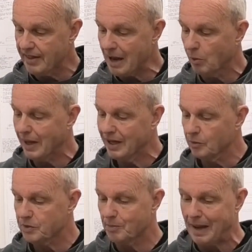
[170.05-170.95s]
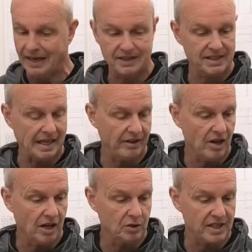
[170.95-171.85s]
and that will help to balance that
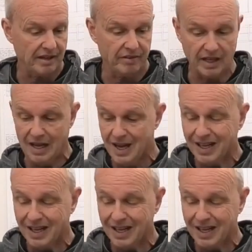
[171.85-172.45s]
nose heavy